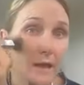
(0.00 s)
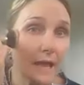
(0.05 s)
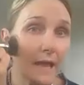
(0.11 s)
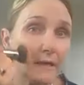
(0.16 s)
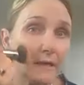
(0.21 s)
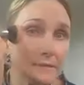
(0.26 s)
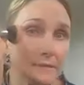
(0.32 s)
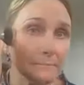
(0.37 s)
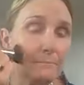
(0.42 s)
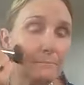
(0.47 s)

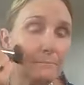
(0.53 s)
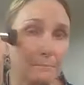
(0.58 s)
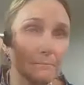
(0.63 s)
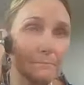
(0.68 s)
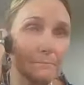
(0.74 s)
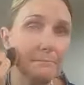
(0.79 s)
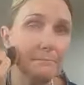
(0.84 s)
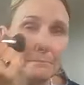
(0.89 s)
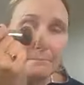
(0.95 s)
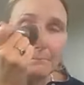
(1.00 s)
and
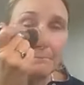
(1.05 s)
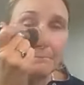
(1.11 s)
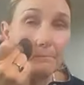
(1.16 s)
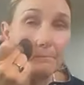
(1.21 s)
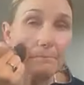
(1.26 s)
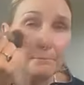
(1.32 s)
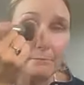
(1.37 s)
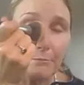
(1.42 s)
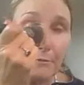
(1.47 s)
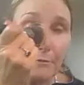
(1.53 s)

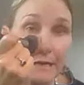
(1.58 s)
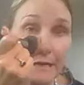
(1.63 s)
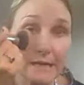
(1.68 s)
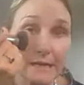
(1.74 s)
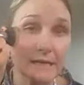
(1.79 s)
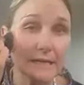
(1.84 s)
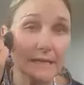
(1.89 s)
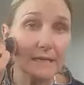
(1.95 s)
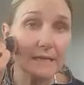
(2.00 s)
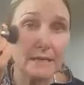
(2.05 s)
bring
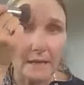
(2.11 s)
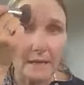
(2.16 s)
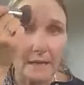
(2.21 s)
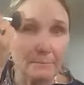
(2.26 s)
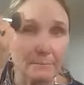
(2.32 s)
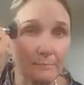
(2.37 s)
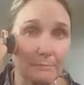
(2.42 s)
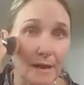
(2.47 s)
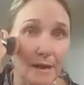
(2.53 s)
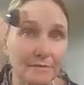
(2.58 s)
it in
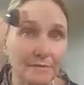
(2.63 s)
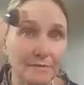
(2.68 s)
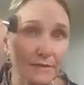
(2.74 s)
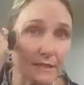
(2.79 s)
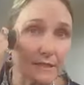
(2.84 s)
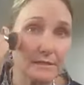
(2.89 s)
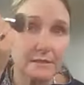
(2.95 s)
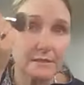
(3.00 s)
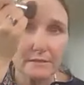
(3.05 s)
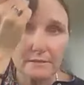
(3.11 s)
and buff
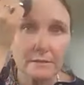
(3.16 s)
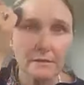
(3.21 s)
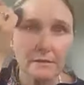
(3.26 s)
it.